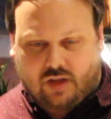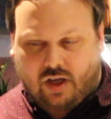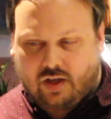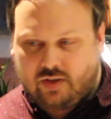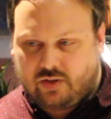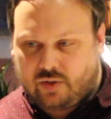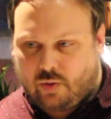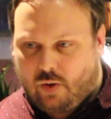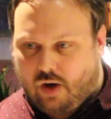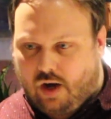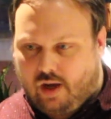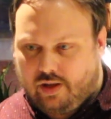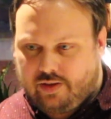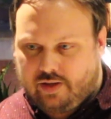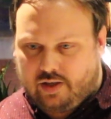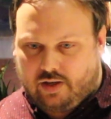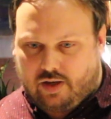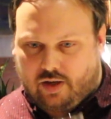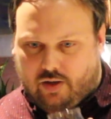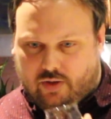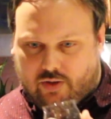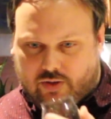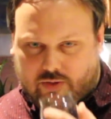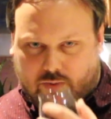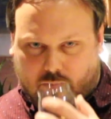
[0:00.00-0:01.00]
So on the
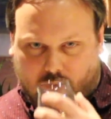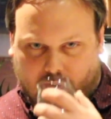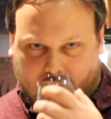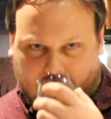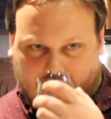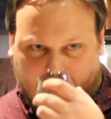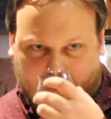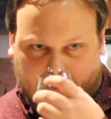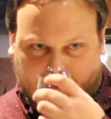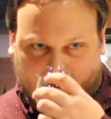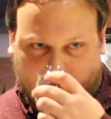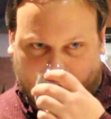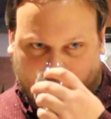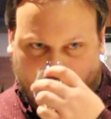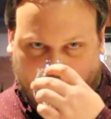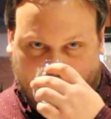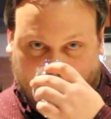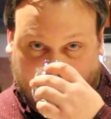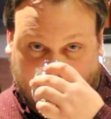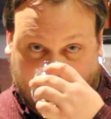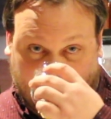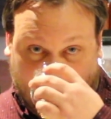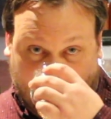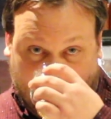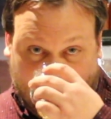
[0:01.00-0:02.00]
nose, we'll kind of go
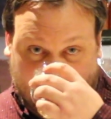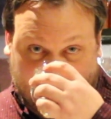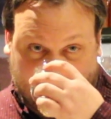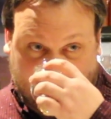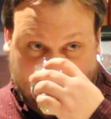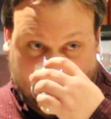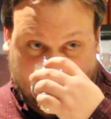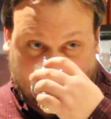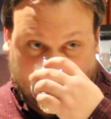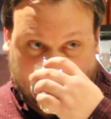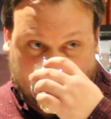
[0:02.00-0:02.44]
in first.